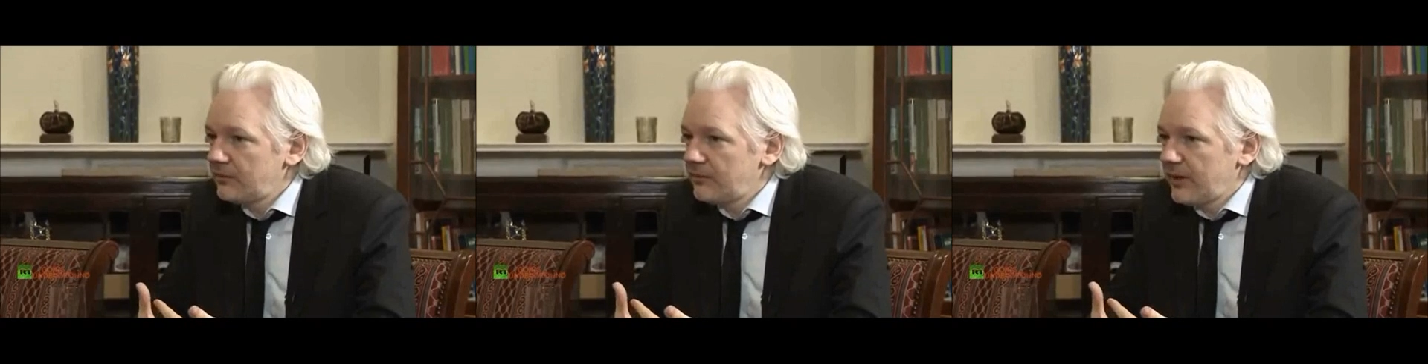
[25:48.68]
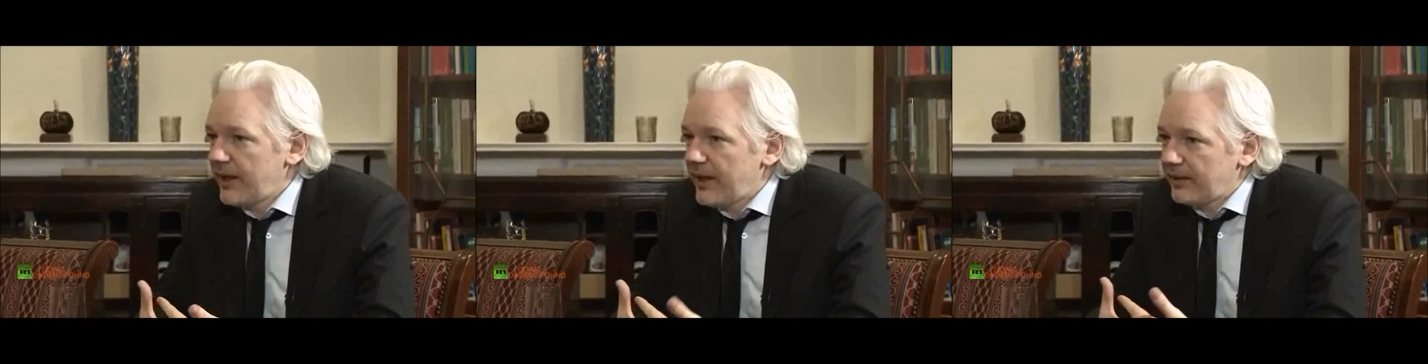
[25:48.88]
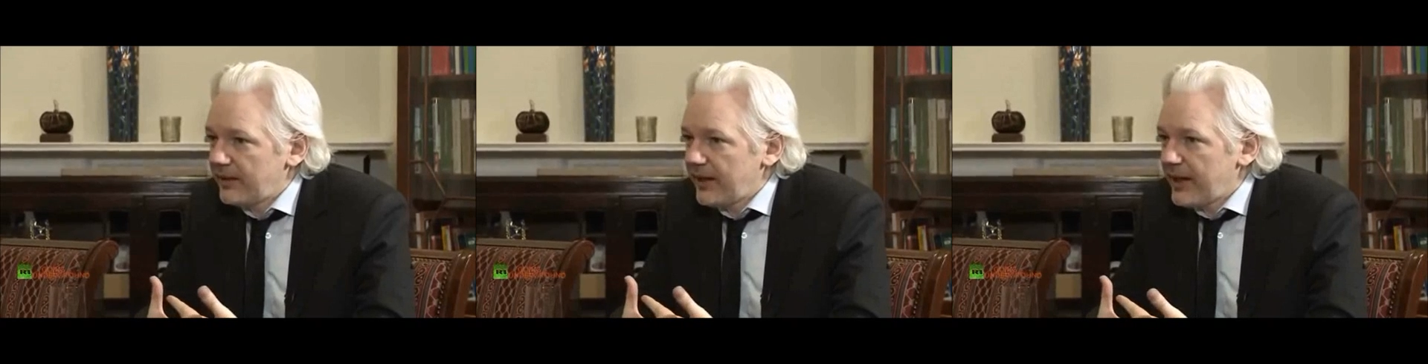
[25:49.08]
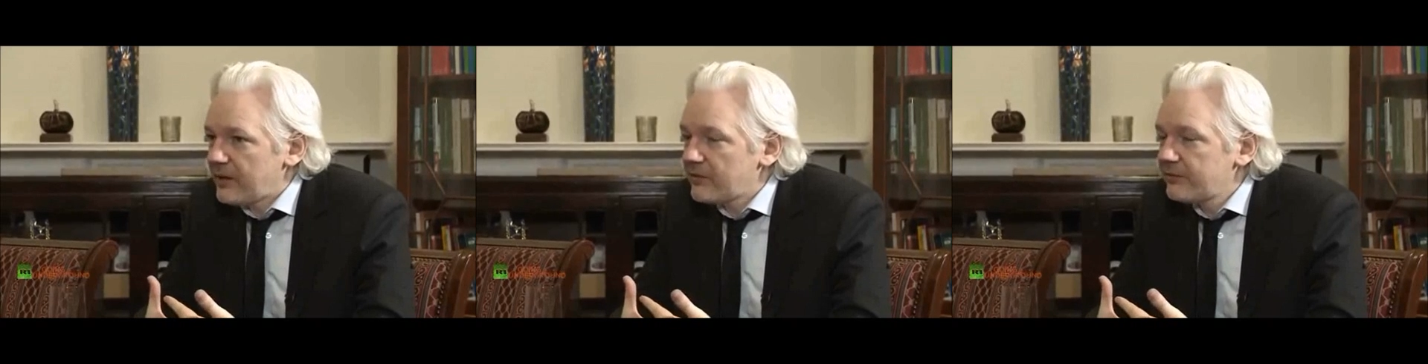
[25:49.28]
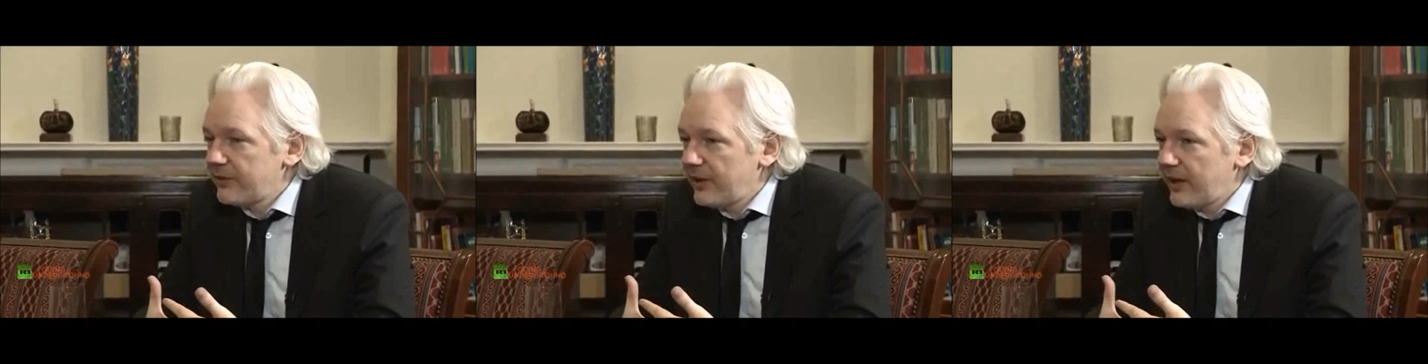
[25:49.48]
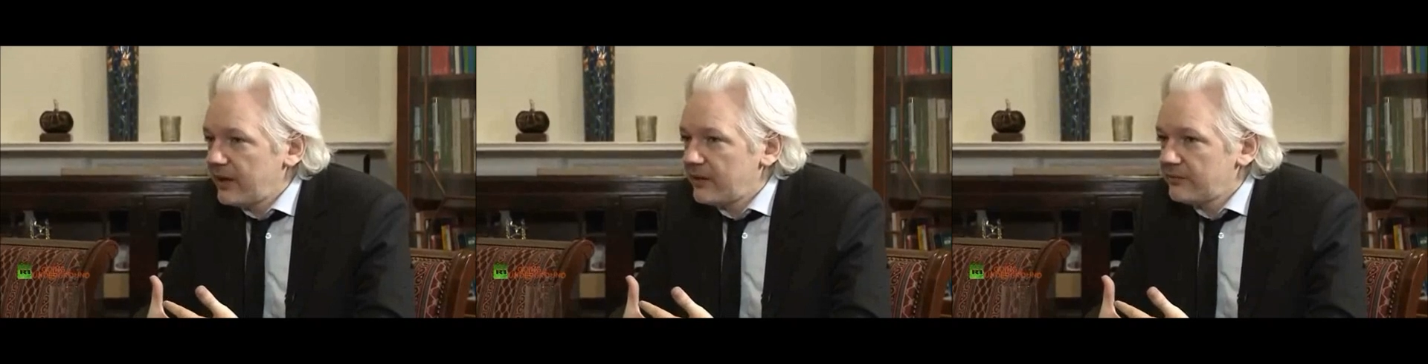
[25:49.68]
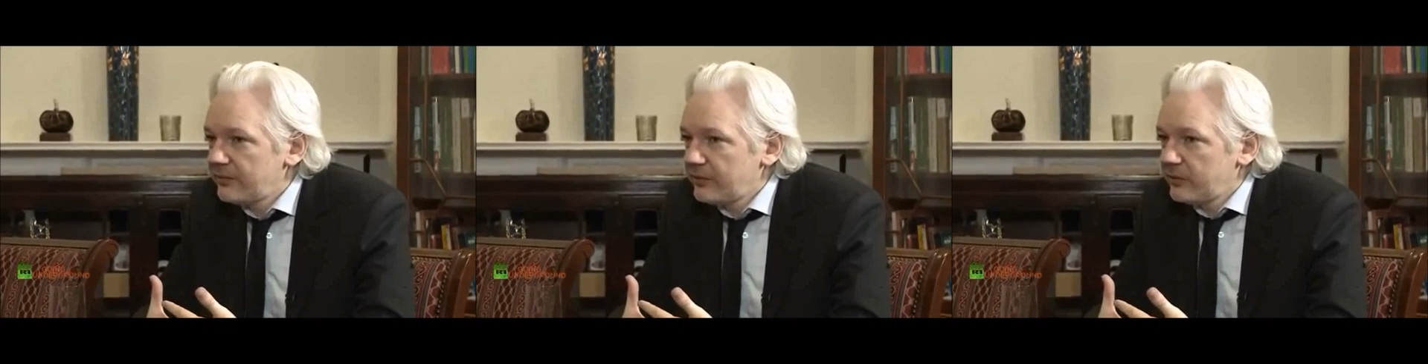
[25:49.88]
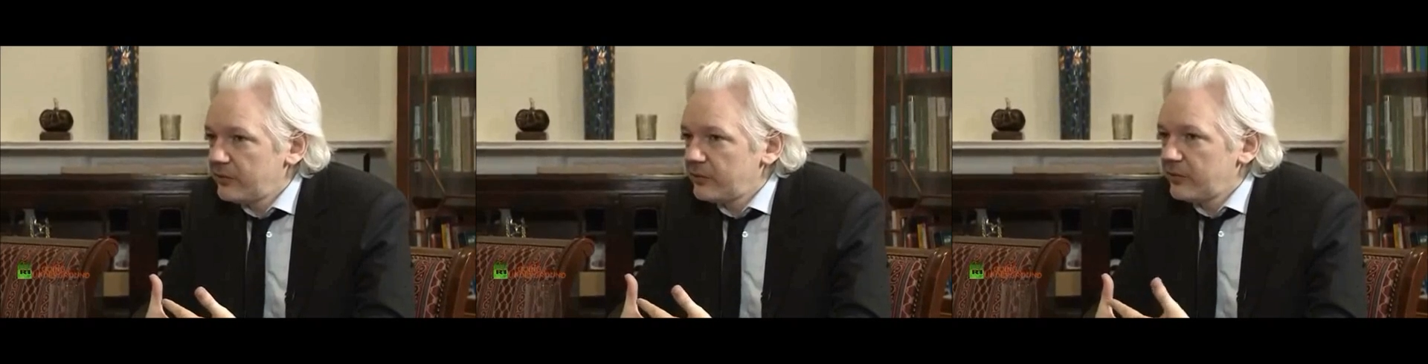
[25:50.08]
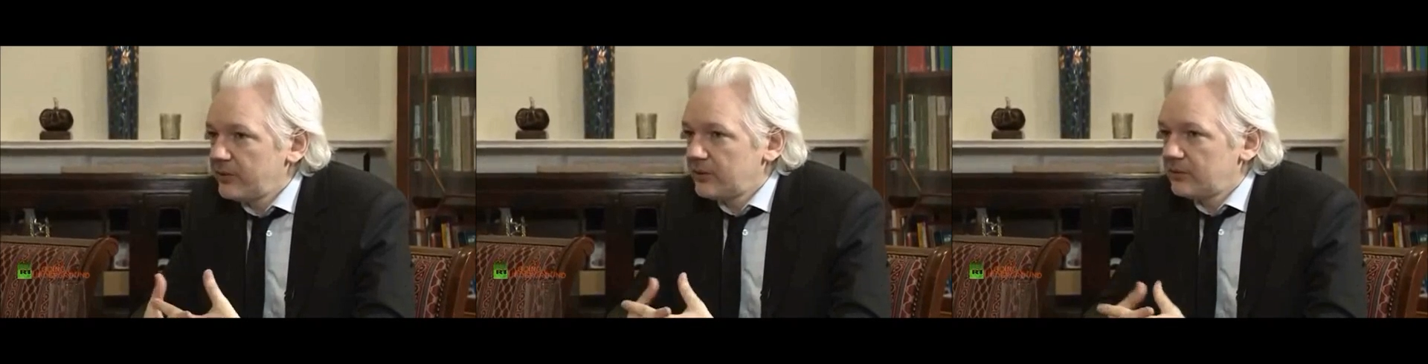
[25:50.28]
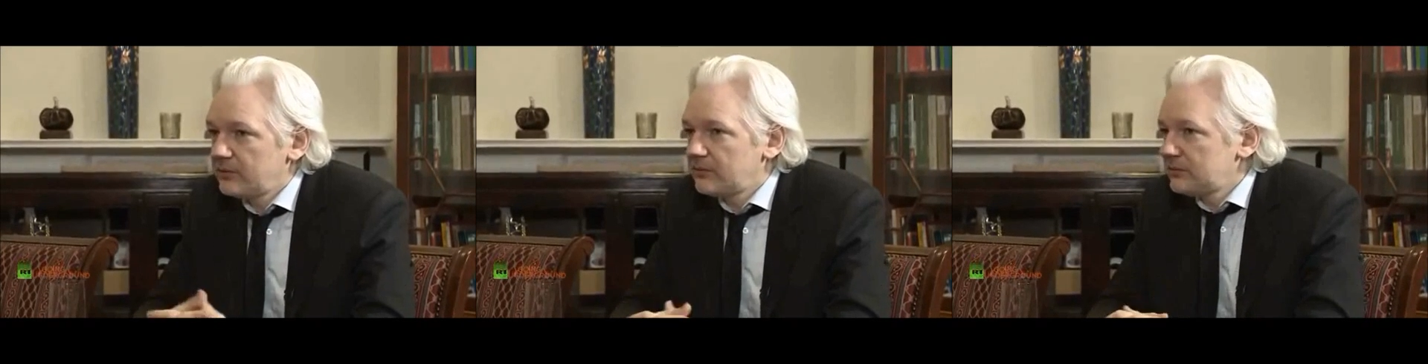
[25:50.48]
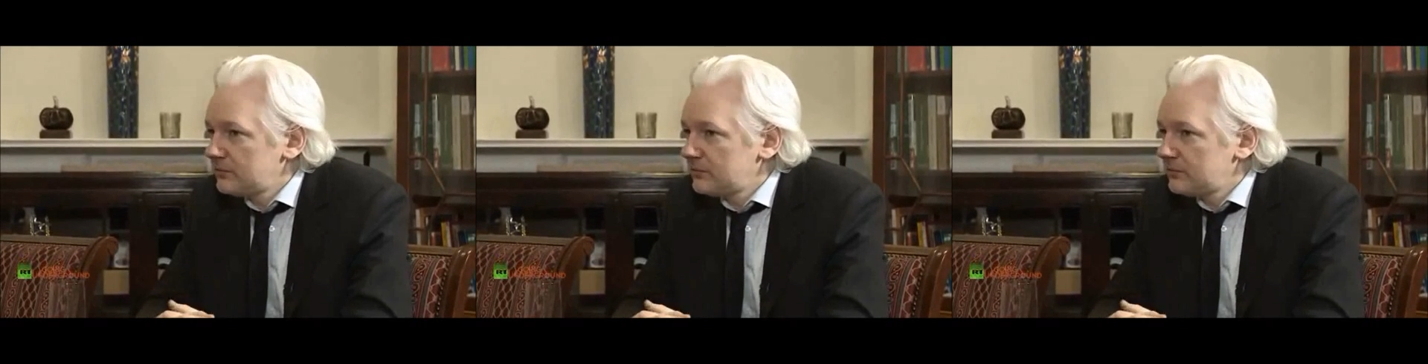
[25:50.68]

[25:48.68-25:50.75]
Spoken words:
Well, our view,